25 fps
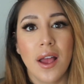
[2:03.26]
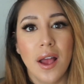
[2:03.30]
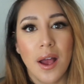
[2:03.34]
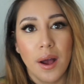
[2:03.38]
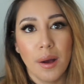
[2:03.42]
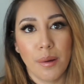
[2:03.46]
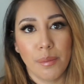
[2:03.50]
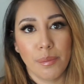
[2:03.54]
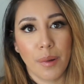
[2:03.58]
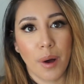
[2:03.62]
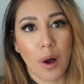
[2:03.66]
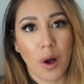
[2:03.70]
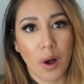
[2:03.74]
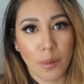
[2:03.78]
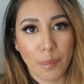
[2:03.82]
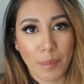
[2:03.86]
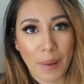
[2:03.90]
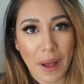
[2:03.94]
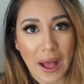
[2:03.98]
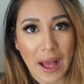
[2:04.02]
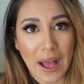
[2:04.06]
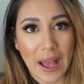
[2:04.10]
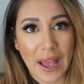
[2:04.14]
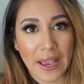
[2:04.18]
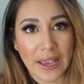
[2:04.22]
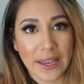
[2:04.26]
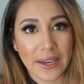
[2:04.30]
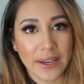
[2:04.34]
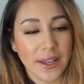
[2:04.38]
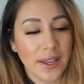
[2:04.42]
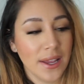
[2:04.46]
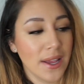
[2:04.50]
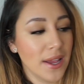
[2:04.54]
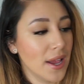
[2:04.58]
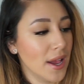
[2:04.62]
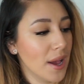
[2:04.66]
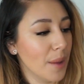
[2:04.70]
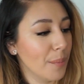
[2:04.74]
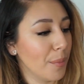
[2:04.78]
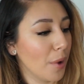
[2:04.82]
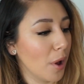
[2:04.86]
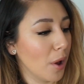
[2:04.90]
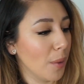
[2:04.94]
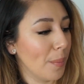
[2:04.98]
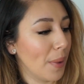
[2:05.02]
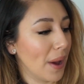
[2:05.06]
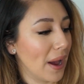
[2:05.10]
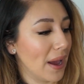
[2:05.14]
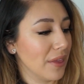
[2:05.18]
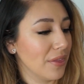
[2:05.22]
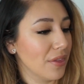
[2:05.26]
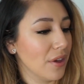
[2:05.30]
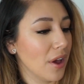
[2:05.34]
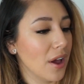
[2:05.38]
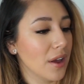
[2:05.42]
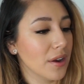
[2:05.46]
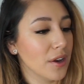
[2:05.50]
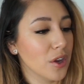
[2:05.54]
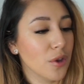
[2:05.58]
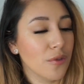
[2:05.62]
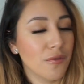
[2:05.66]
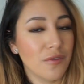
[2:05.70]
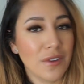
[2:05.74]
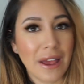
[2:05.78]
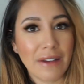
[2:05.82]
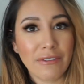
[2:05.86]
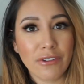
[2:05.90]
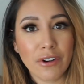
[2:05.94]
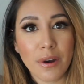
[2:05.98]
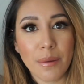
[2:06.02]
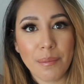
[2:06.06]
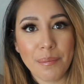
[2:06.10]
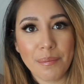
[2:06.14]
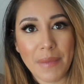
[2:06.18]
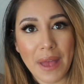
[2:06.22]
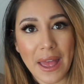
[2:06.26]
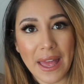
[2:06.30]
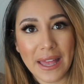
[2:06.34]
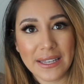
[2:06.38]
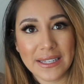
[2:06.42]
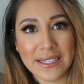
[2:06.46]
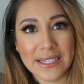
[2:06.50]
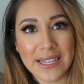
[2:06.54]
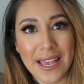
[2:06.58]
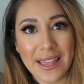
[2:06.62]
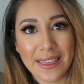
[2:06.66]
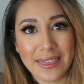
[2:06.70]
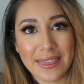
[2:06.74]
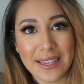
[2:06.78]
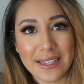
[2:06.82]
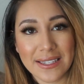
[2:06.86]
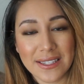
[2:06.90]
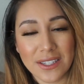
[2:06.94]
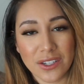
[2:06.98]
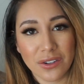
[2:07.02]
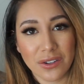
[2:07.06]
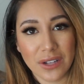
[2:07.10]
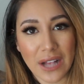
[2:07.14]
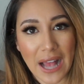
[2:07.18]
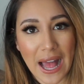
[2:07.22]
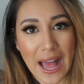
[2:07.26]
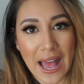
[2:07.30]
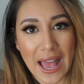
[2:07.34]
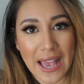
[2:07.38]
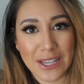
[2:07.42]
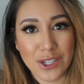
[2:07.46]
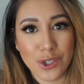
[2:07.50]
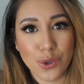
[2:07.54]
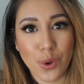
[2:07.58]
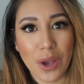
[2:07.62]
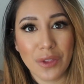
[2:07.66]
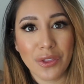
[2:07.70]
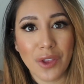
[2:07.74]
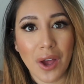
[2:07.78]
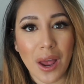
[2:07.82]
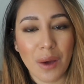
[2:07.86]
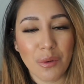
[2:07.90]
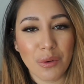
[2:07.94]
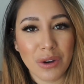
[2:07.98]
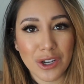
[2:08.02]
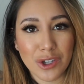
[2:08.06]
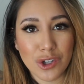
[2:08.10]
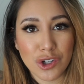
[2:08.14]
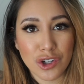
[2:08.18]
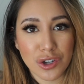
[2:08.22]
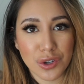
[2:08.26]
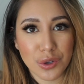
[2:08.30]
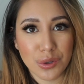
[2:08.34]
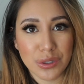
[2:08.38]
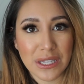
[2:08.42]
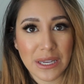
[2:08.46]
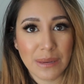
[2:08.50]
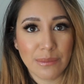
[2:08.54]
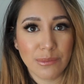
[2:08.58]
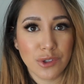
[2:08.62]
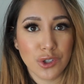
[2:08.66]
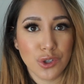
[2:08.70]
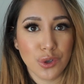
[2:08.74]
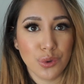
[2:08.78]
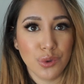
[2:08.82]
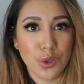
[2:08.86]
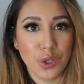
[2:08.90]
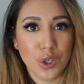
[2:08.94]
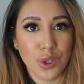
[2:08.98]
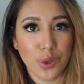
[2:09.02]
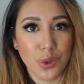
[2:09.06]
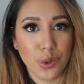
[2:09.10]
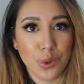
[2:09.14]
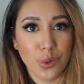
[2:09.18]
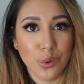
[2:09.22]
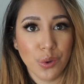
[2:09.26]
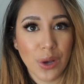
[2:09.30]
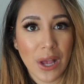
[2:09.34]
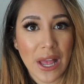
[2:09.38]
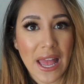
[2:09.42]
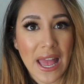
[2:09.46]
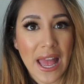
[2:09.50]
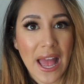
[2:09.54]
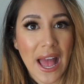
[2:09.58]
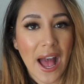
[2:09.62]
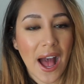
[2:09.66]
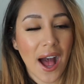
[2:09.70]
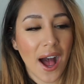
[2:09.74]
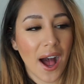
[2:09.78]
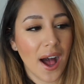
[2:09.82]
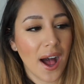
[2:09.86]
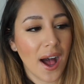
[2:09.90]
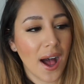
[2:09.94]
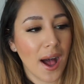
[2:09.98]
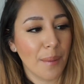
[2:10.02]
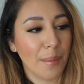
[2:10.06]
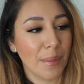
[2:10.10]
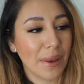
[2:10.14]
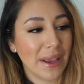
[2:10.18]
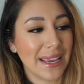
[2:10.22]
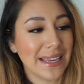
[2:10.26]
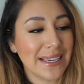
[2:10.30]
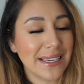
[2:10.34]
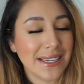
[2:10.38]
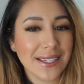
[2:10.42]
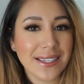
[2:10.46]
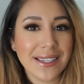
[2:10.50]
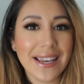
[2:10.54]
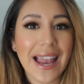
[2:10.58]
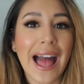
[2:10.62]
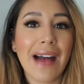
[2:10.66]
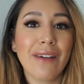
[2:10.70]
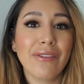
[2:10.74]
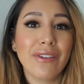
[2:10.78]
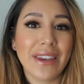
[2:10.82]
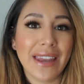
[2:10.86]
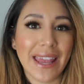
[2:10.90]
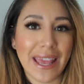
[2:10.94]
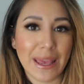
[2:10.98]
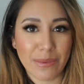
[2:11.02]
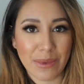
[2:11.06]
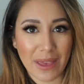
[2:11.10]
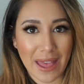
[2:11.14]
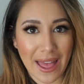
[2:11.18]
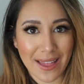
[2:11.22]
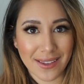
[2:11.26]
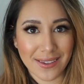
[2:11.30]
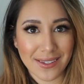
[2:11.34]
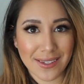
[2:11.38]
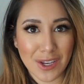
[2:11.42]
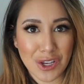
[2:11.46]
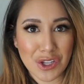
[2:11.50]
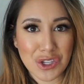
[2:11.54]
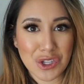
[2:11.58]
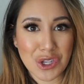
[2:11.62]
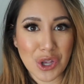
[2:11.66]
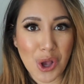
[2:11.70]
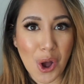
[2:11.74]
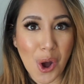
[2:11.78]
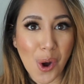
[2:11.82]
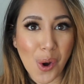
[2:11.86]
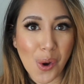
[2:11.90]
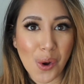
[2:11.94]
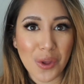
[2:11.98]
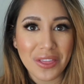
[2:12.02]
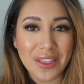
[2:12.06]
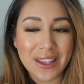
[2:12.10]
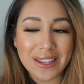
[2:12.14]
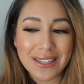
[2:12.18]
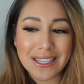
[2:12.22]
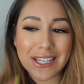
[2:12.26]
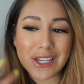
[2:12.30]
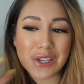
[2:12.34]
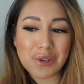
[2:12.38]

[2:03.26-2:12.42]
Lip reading: ball python. You've never met this little guy, so I thought I would introduce him to you. He doesn't have a name yet, so this is